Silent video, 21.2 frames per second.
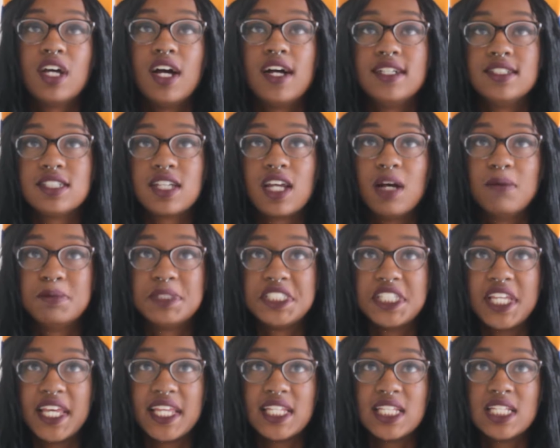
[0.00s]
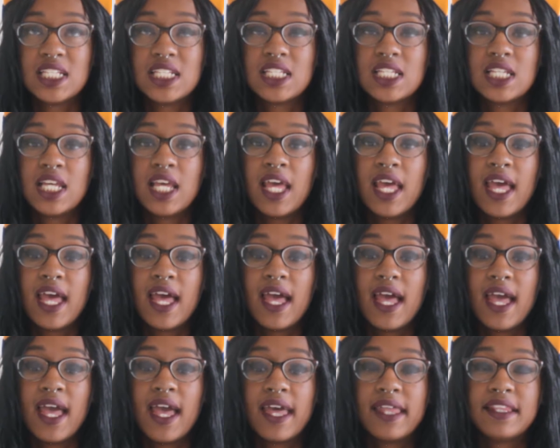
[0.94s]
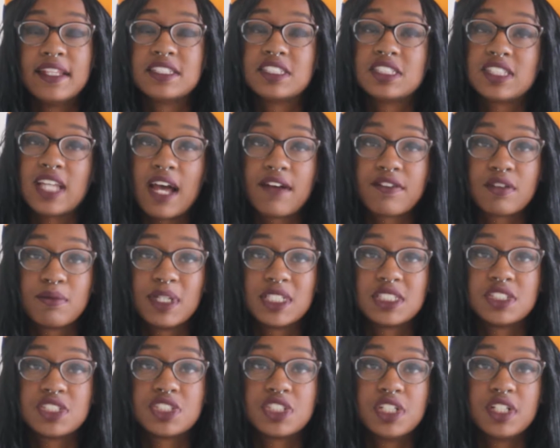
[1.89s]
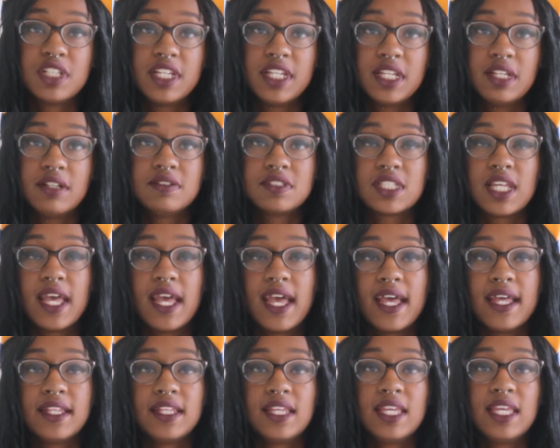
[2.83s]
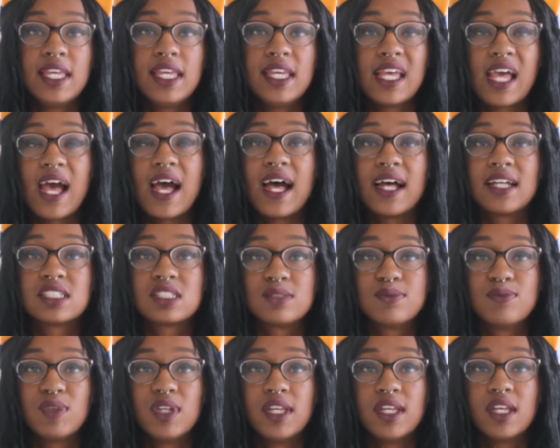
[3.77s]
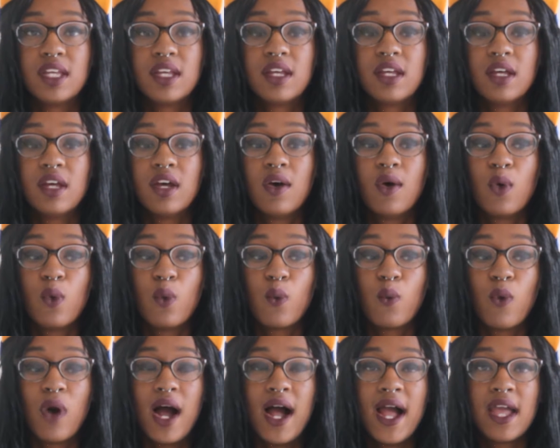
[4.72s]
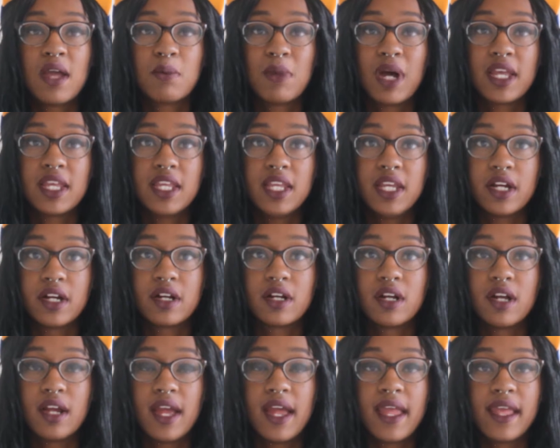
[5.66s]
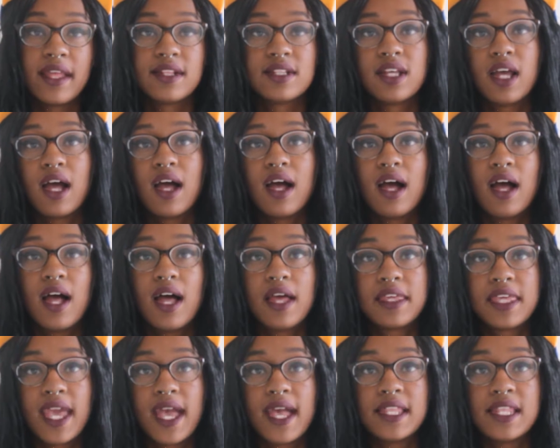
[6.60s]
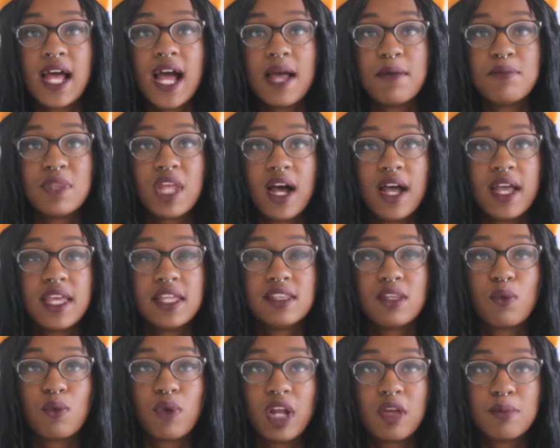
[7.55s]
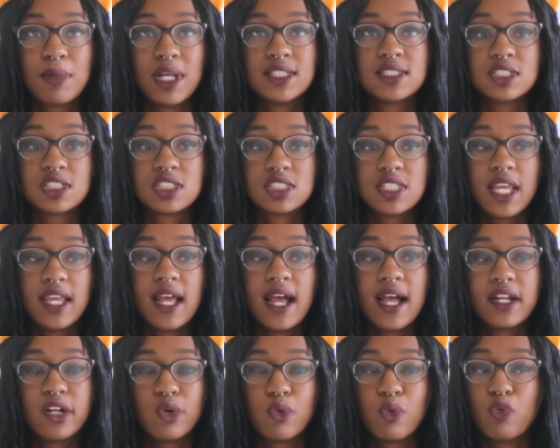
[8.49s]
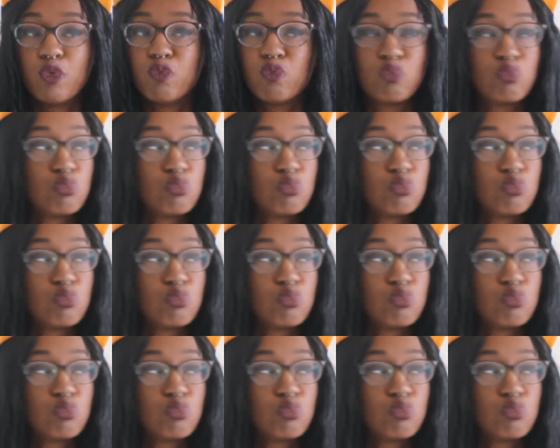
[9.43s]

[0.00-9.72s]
Cunt comes in, and this is after my sister leaves, and he asked me, why am I here? And again, I'm not in the right mental state. I don't